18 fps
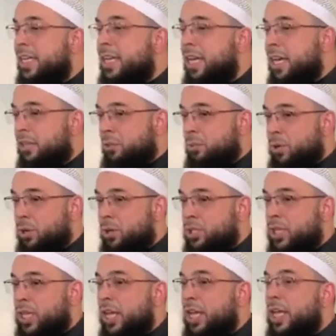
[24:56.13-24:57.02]
In other
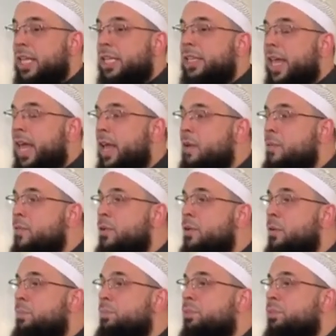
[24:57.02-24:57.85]
words, they will